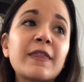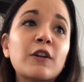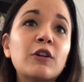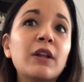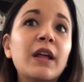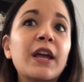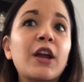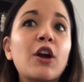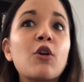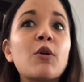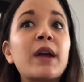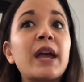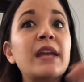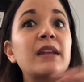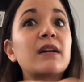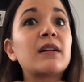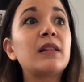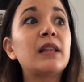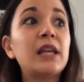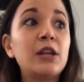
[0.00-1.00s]
They're like, okay,
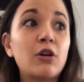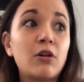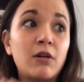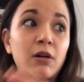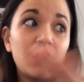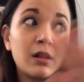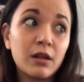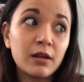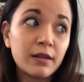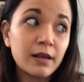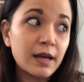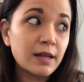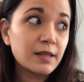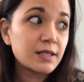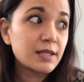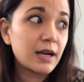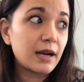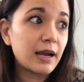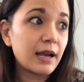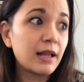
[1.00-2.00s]
to clean all of that
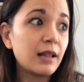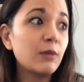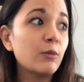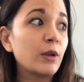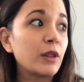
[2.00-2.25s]
tile